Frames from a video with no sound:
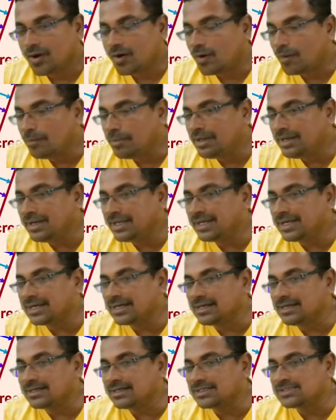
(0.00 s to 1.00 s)
how many
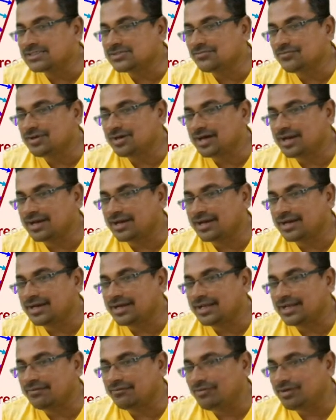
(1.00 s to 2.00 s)
colors we are
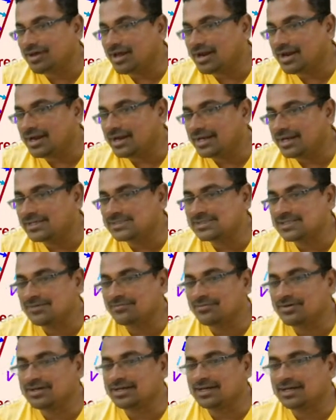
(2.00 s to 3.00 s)
getting? We are getting
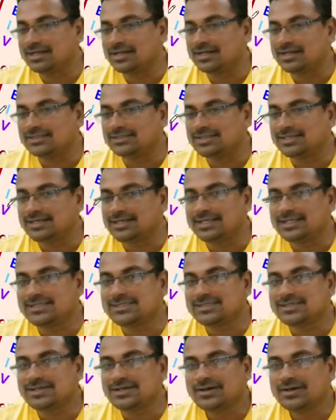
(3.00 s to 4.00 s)
7 colors. That
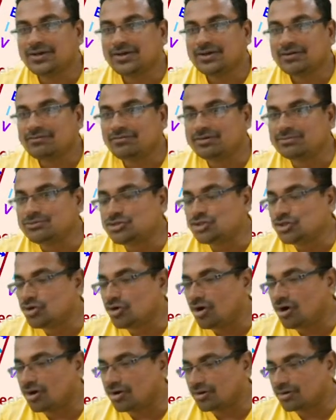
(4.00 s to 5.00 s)
is
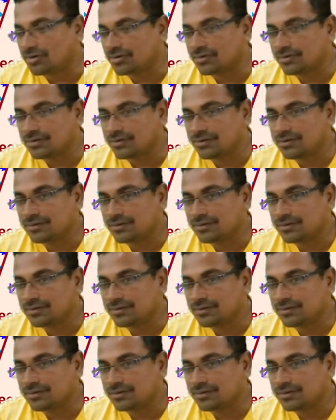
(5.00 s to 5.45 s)
pure